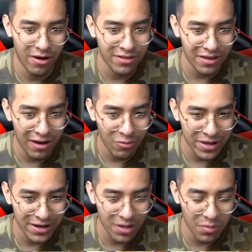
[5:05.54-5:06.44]
Okay, I'll
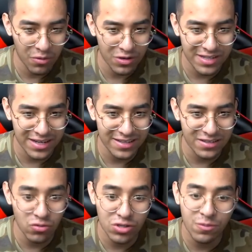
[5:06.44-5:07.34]
wait a couple more
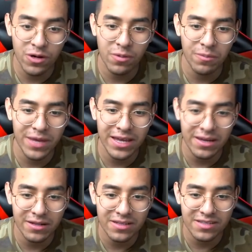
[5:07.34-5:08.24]
seconds. Ooh, she put up a
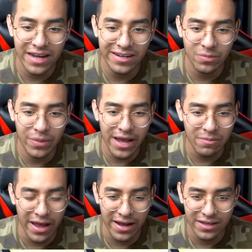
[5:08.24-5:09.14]
pink designer
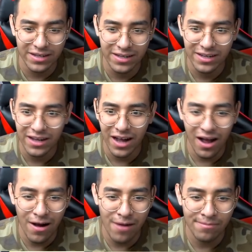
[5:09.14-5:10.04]
backpack.
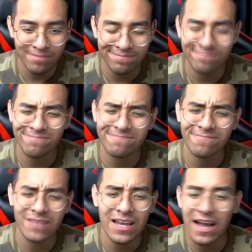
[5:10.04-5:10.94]
Um,
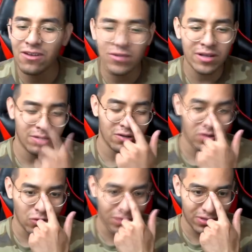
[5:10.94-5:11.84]
I don't think I'm gonna go
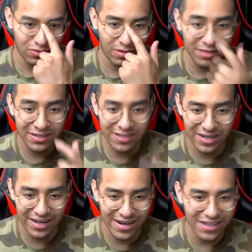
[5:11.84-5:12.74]
through with this one. I'm gonna
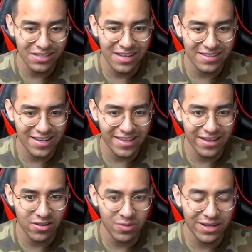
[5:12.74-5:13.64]
decline unless she adds
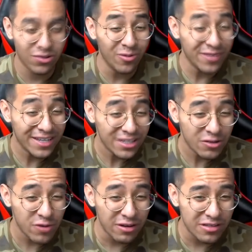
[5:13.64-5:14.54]
anything else, but I don't think
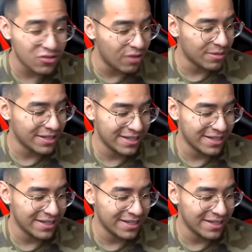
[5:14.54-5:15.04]
she will, so I'm gonna hit